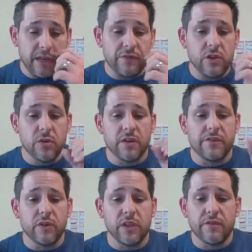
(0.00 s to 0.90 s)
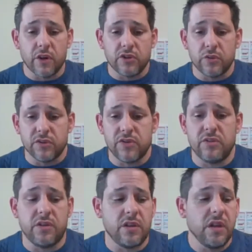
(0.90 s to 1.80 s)
And if you are a fully virtual
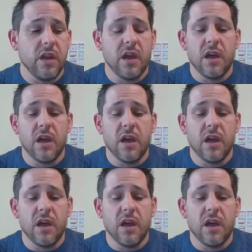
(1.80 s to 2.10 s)
student,